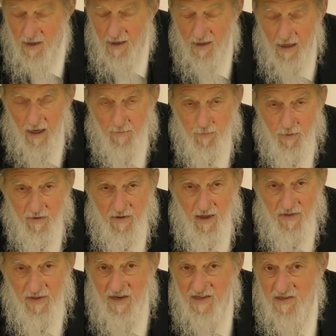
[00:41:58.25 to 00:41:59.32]
God put
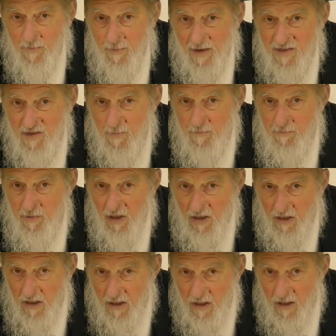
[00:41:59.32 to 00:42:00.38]
death in as a
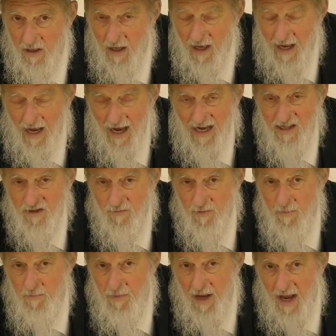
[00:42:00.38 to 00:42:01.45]
possibility, as a
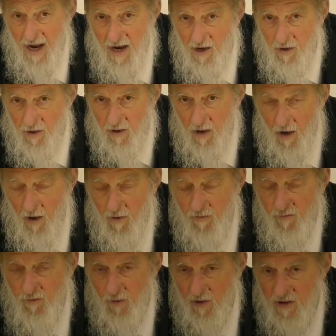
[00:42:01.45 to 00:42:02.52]
repair
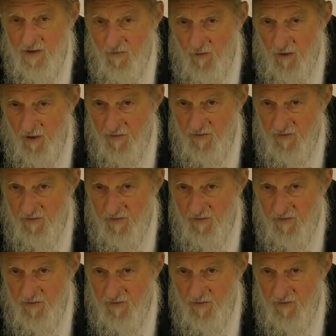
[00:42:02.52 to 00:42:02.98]
for for a